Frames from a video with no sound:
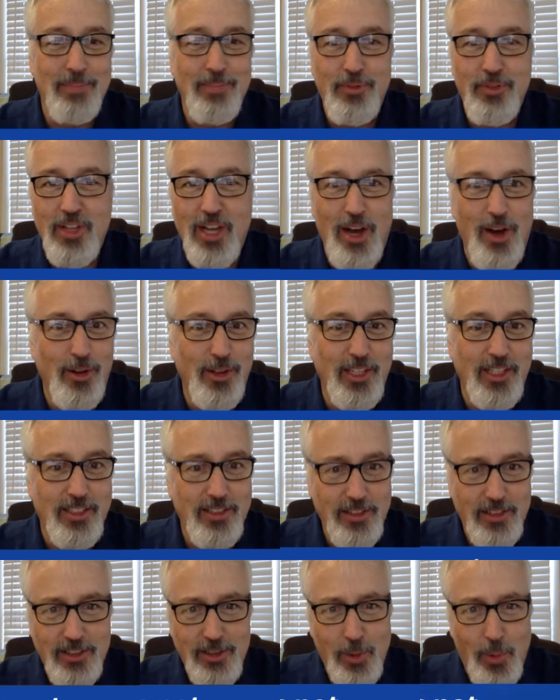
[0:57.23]
So the
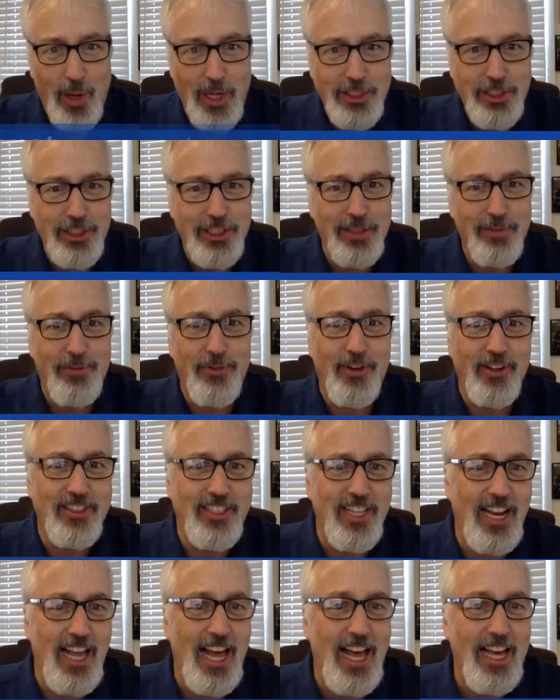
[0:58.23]
question for
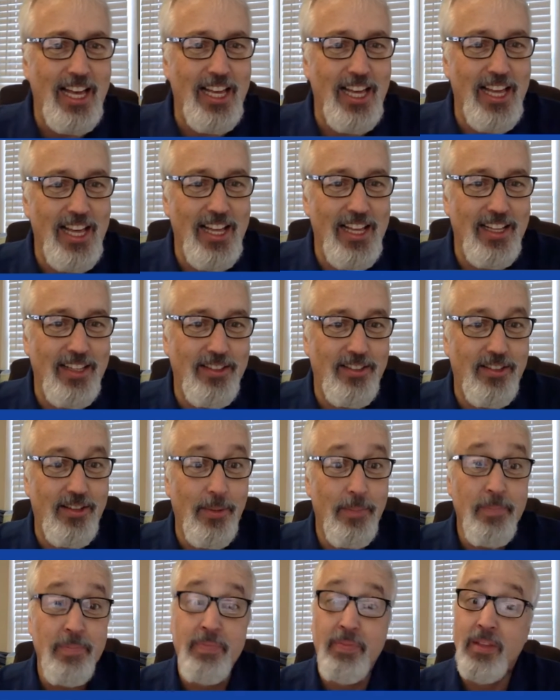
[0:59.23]
today is,
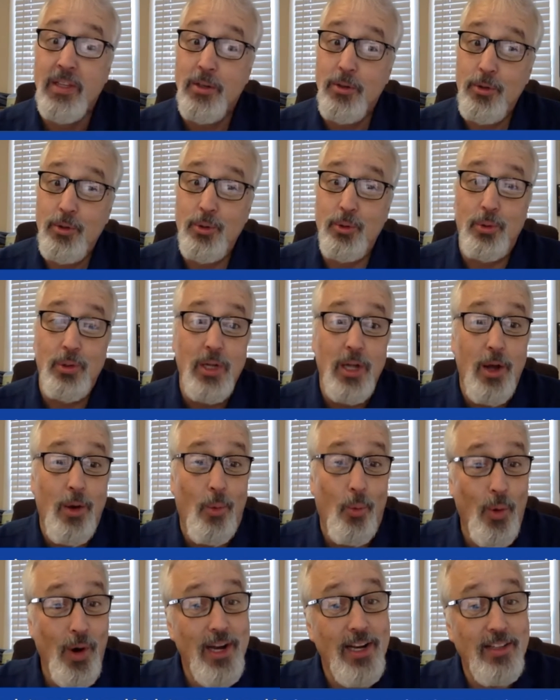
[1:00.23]

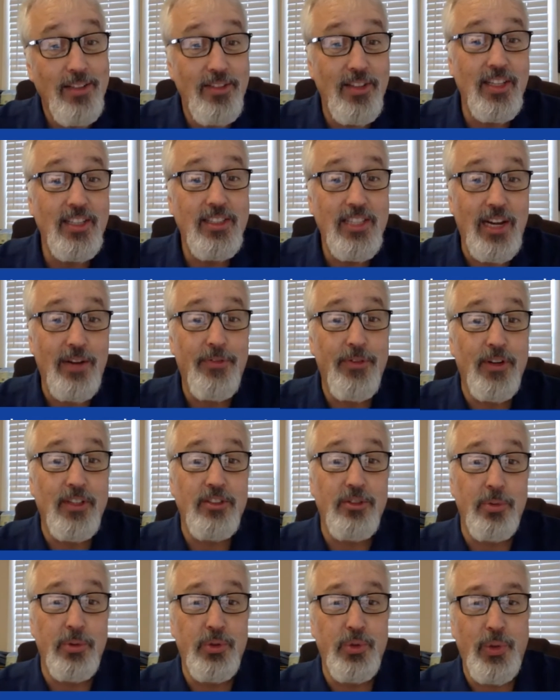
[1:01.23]
what is the
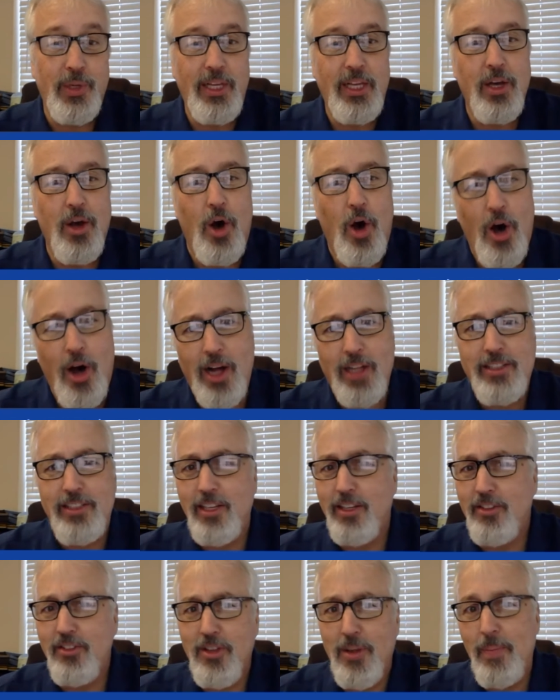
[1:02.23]
difference between
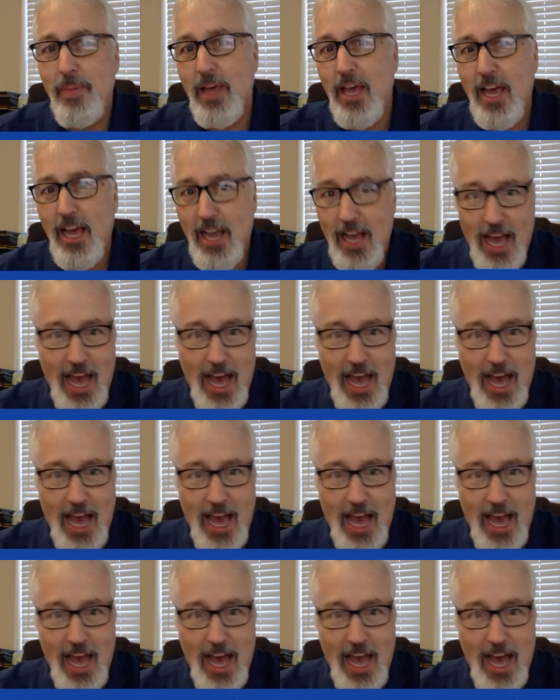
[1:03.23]
autism and